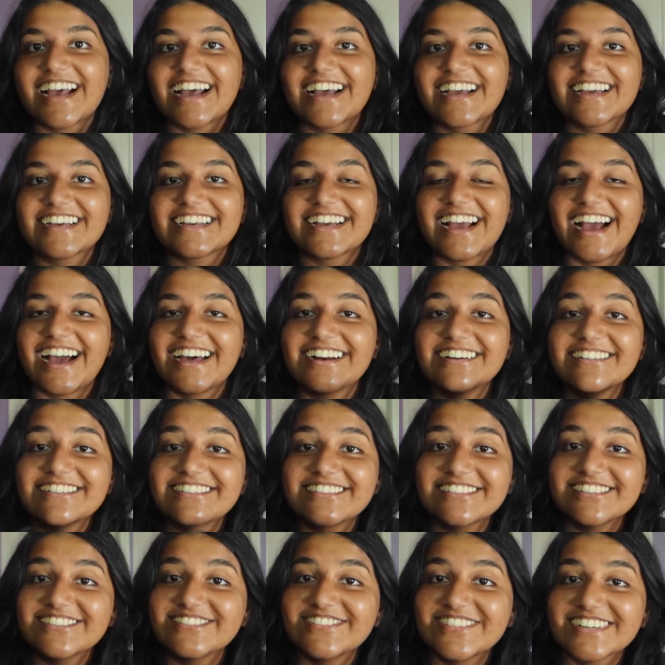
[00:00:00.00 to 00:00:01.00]
I don't
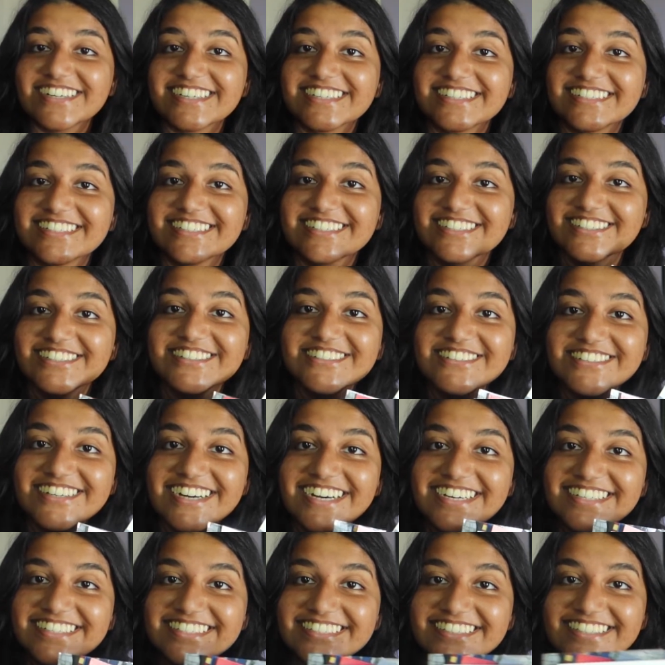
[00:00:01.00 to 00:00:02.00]
know if I can show you
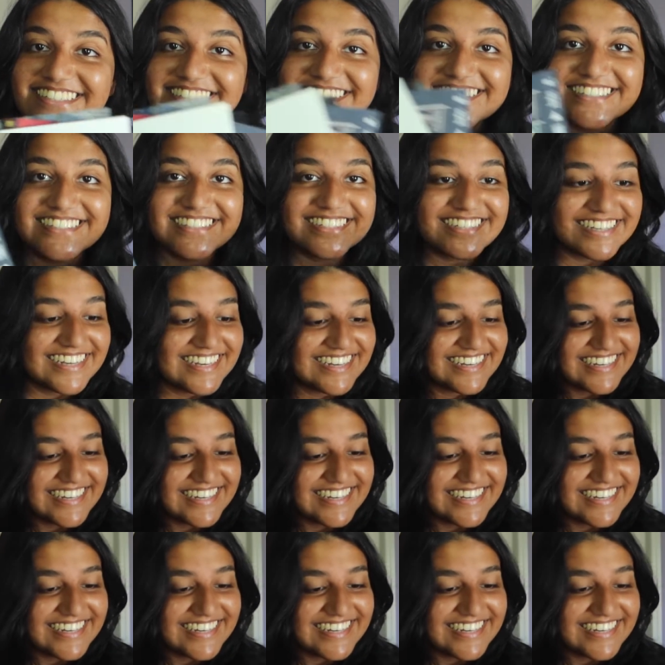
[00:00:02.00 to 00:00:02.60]
guys this.